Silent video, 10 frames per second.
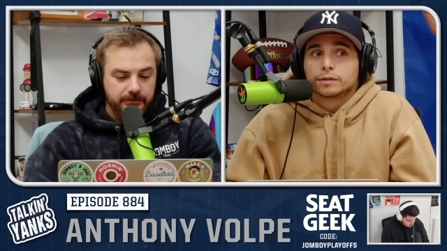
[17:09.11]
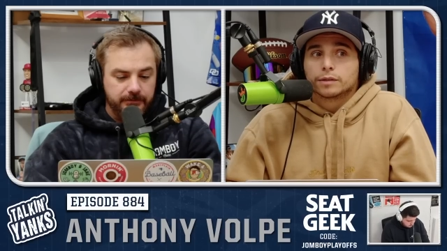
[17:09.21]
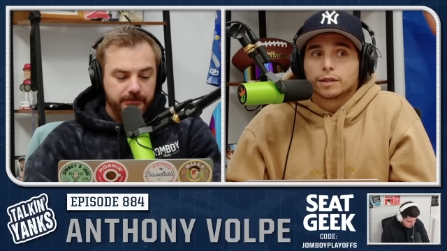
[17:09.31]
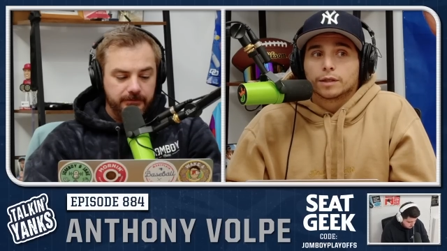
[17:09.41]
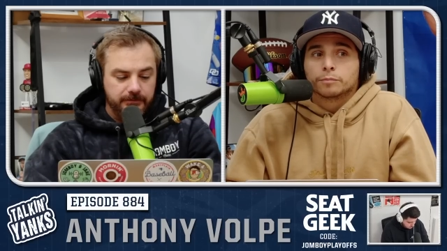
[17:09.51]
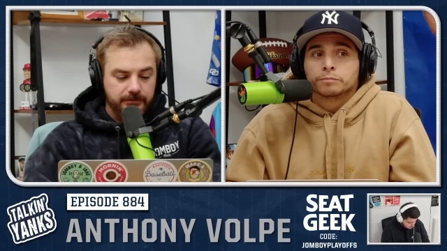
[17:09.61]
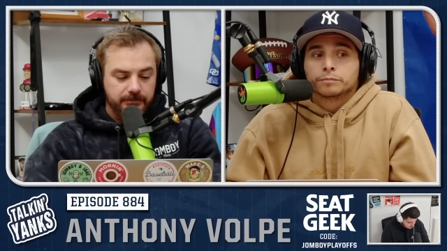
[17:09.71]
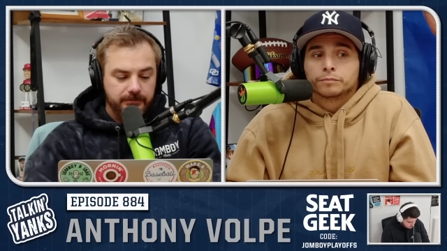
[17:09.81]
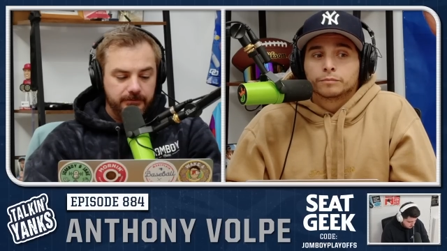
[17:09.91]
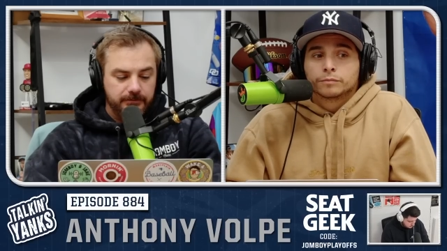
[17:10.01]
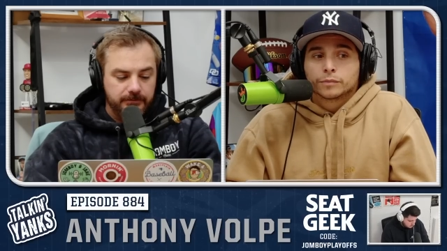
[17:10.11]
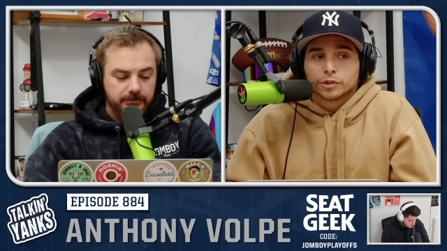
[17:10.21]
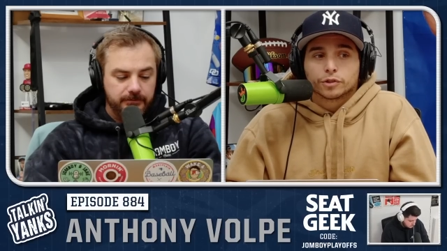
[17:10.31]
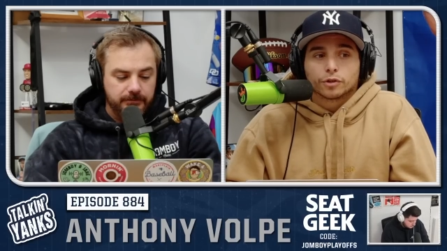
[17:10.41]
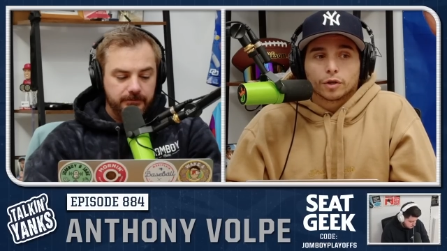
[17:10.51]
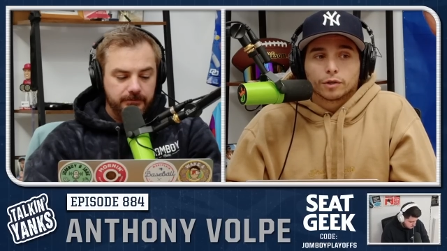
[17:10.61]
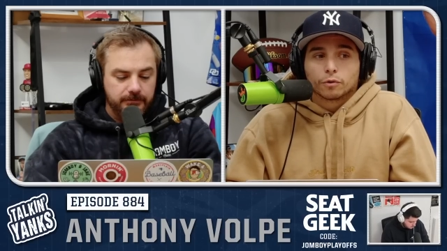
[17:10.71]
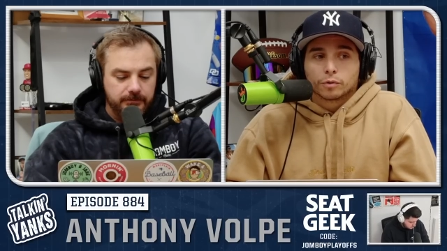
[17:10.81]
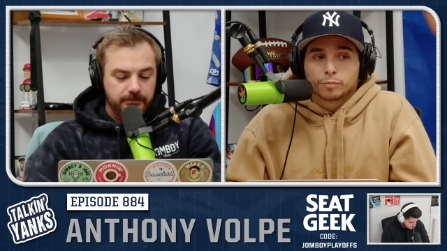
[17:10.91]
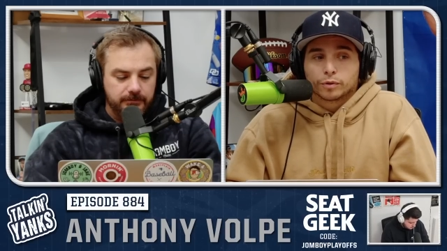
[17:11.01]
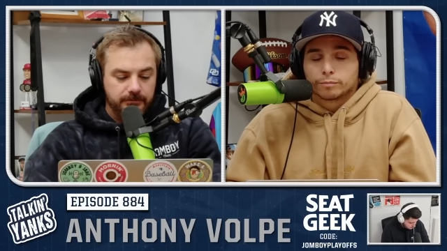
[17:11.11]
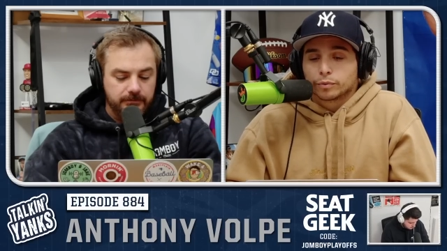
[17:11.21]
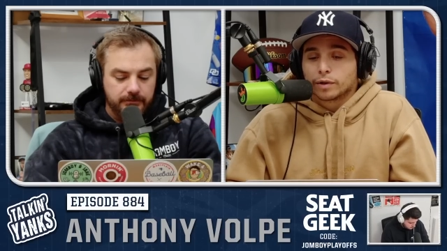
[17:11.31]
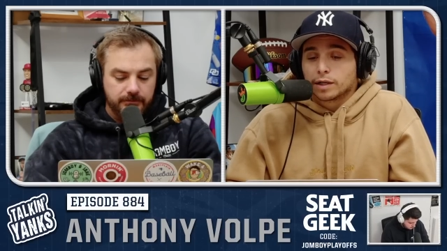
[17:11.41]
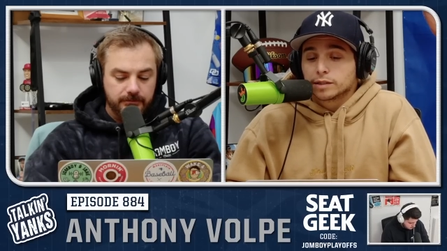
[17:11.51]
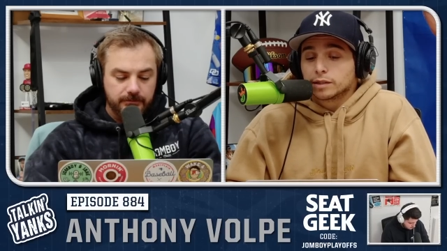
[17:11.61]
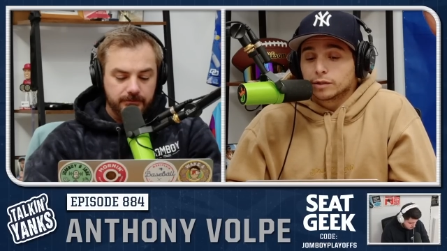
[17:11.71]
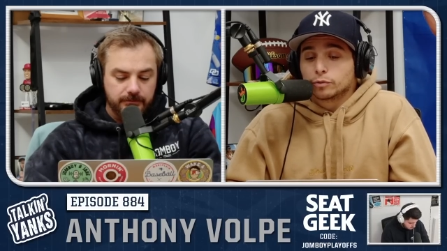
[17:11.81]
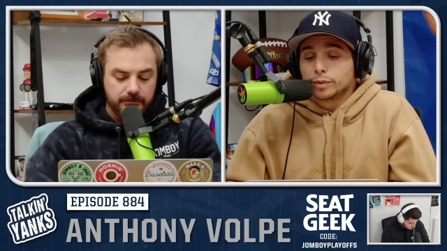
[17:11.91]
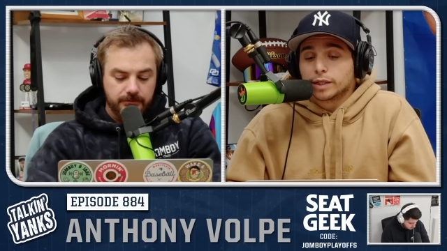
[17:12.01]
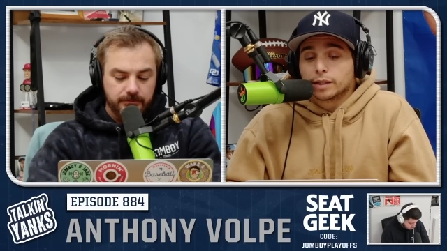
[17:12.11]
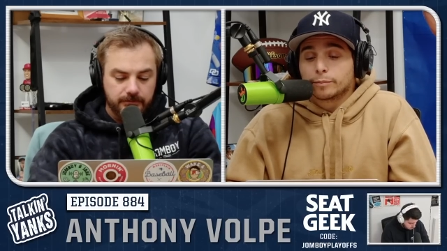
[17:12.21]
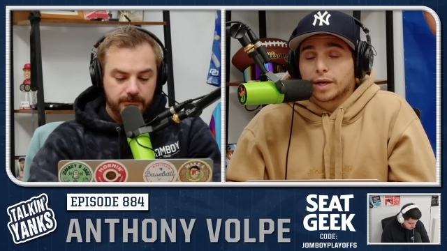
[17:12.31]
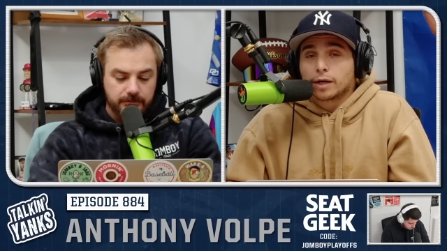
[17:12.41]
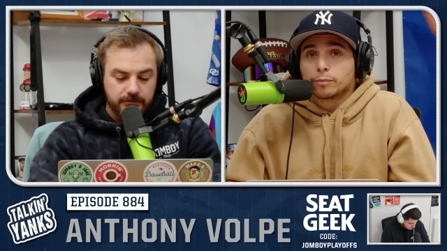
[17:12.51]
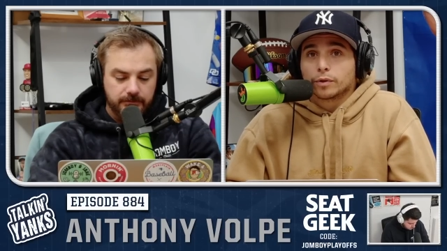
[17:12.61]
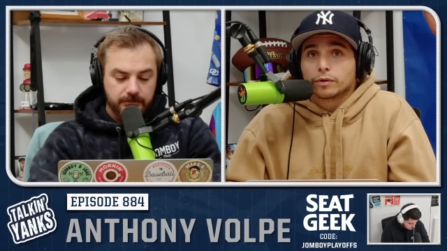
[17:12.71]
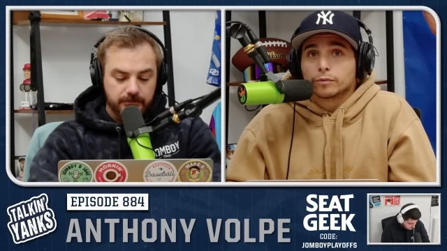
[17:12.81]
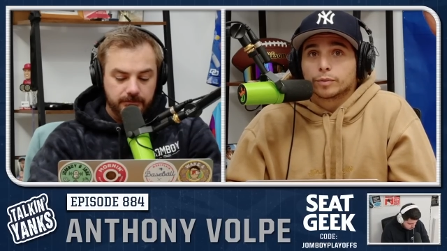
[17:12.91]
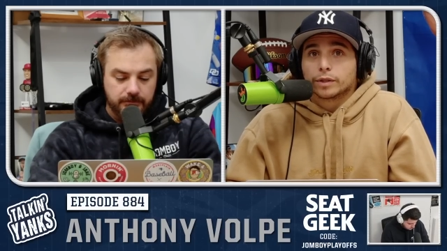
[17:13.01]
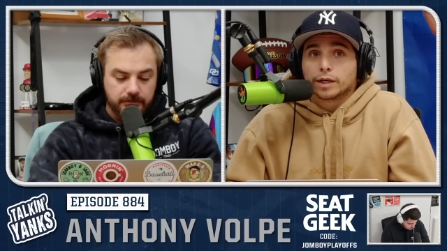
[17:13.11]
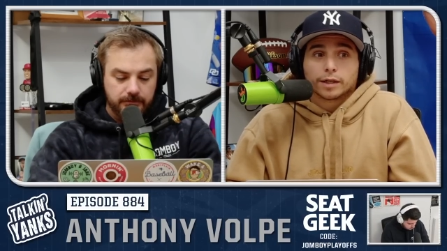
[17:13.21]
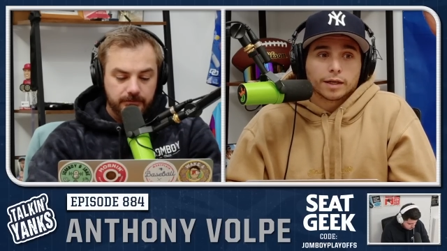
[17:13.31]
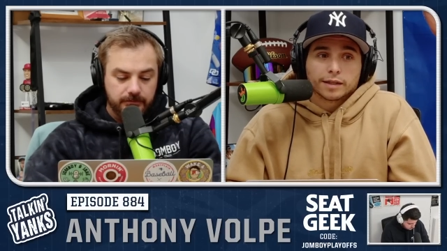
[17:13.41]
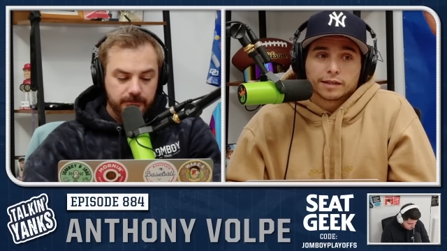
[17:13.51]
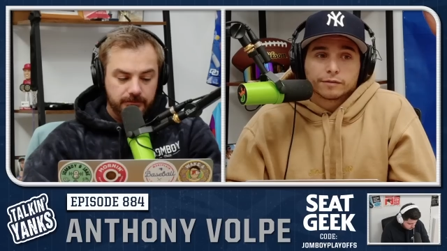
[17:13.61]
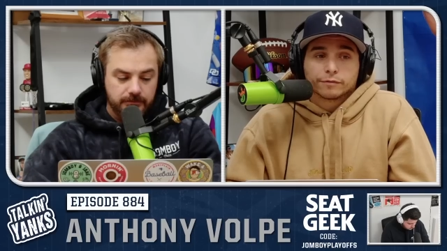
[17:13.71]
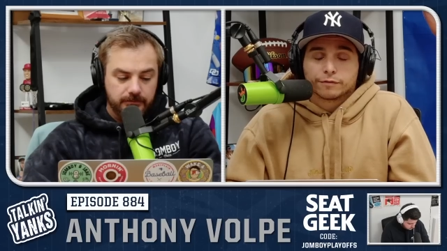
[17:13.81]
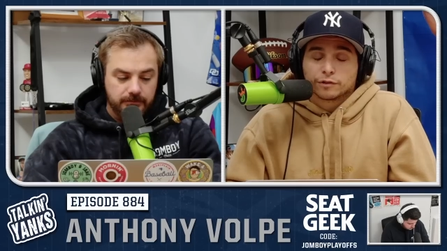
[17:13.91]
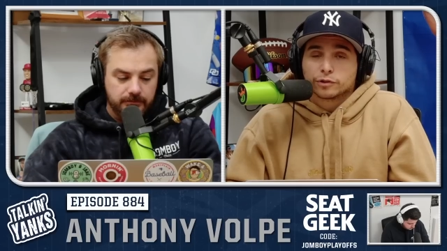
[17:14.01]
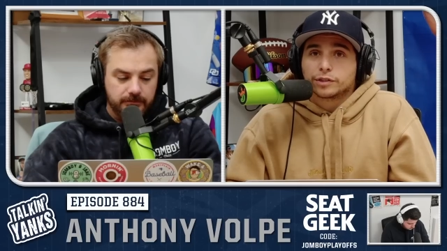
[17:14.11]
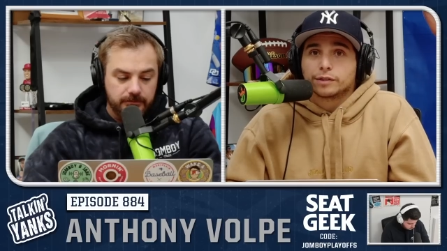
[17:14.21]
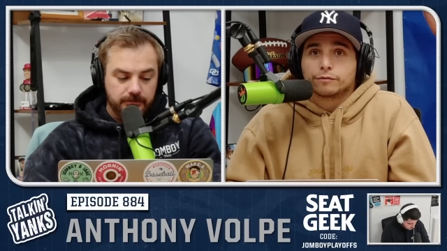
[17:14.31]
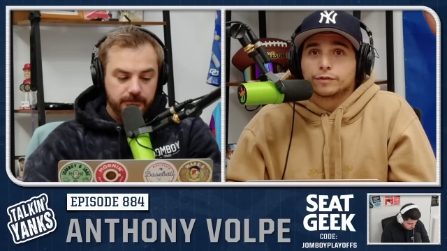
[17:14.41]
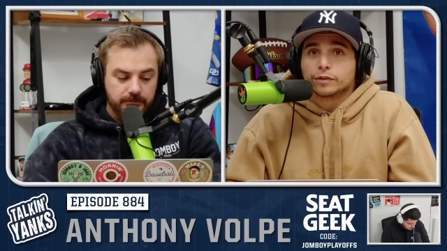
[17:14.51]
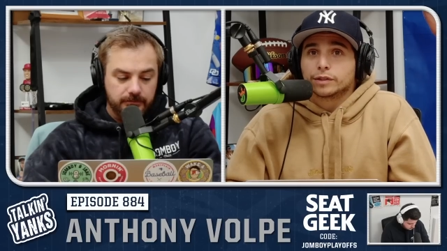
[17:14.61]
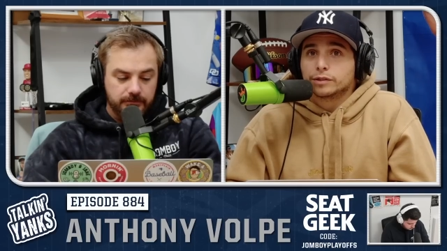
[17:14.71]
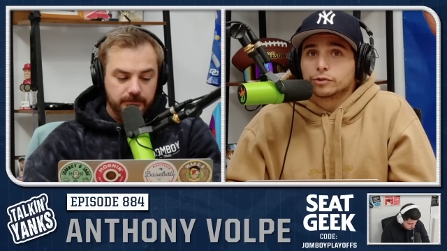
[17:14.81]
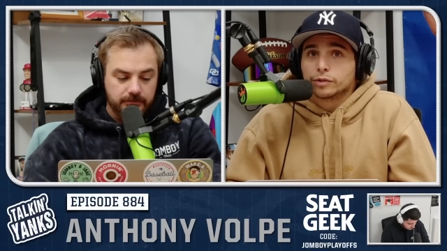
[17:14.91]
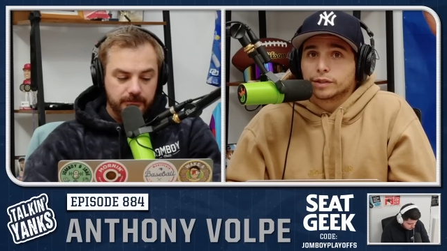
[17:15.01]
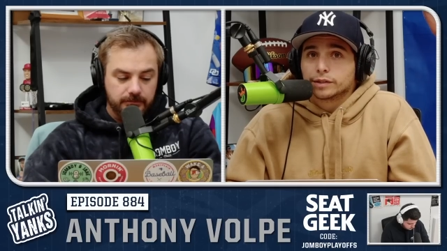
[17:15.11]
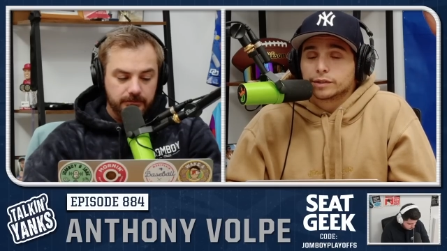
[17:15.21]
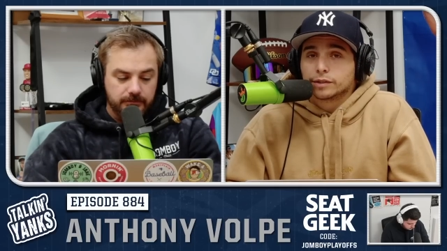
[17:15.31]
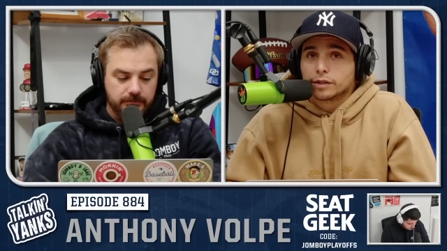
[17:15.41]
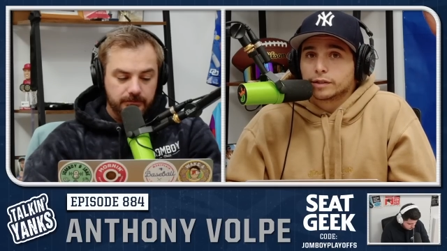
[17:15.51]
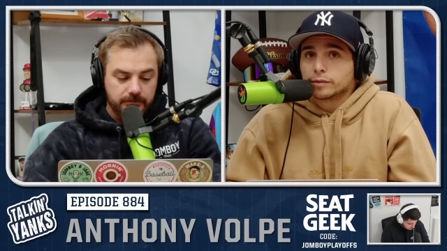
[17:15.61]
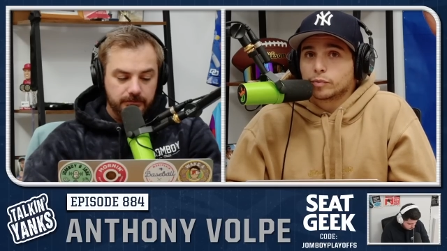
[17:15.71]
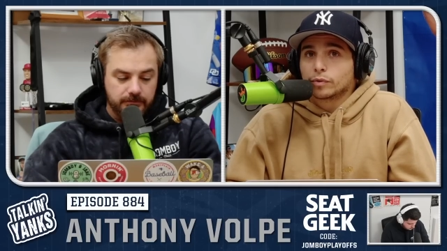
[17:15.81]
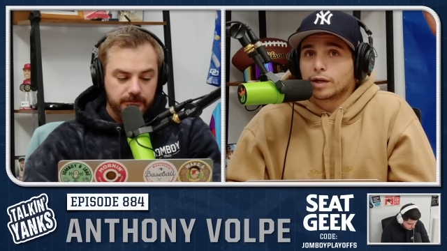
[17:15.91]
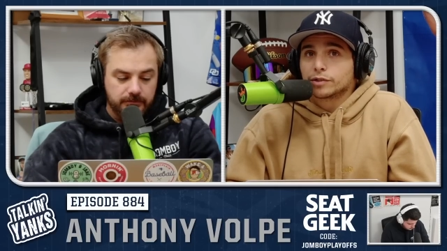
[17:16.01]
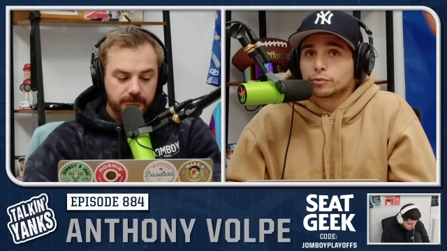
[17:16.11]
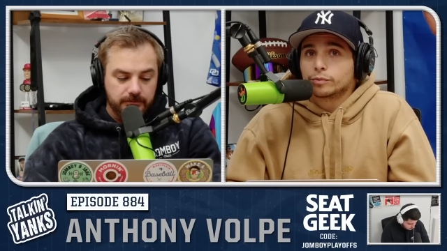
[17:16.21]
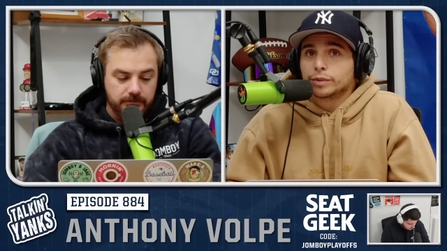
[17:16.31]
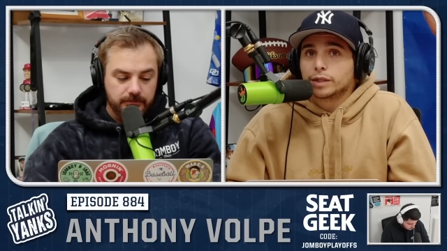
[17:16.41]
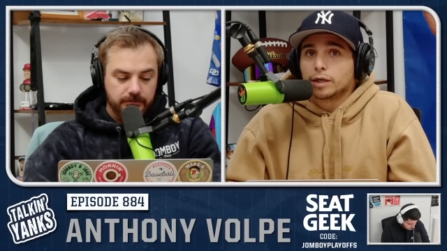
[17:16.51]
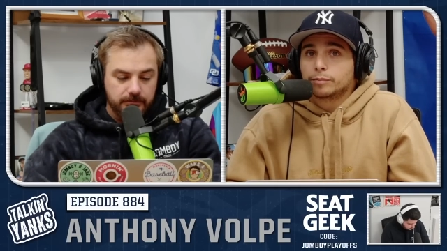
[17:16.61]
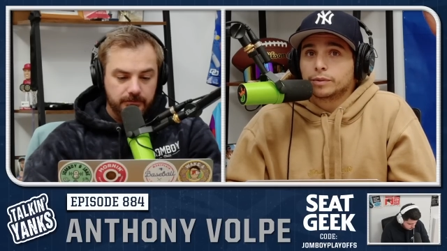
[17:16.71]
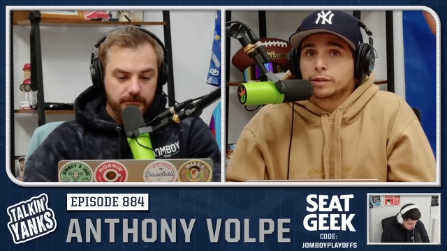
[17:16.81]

Speaker 1: Um, because you know I know we're putting Peraza a little bit on the back burner, but I, I think it first infield injury this year, I think Peraza would be up.